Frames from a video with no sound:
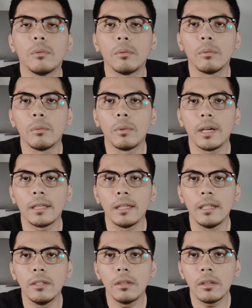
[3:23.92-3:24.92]
what
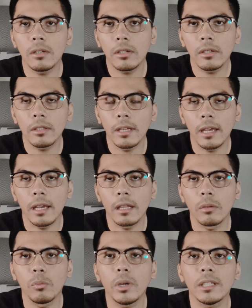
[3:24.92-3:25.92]
did you learn
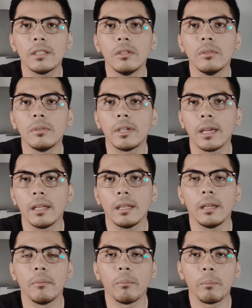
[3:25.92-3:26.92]
and what you can
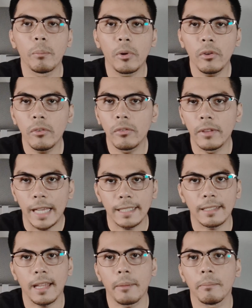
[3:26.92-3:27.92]
improve
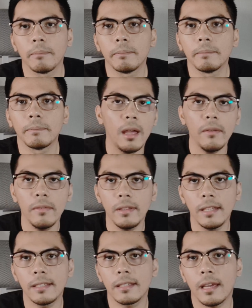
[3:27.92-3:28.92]
next time. Having
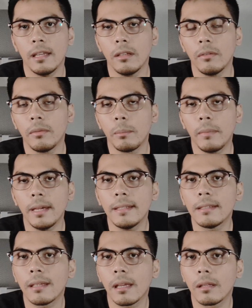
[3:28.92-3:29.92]
this kind of
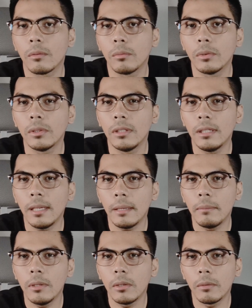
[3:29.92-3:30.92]
mindset would
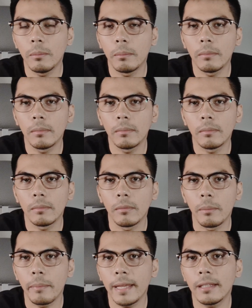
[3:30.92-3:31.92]
give you
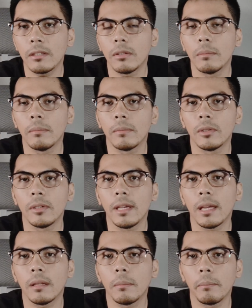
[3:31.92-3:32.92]
momentum to
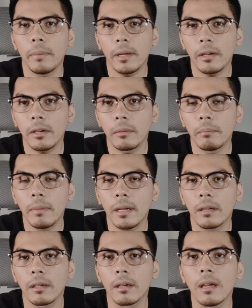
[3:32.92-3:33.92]
get better and
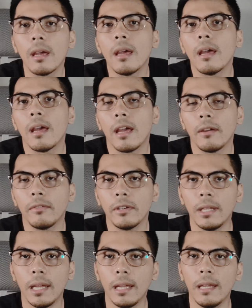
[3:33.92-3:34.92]
better every
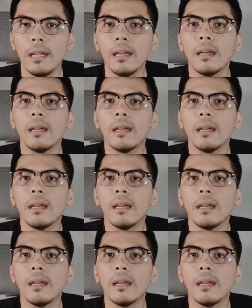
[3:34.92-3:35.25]
day.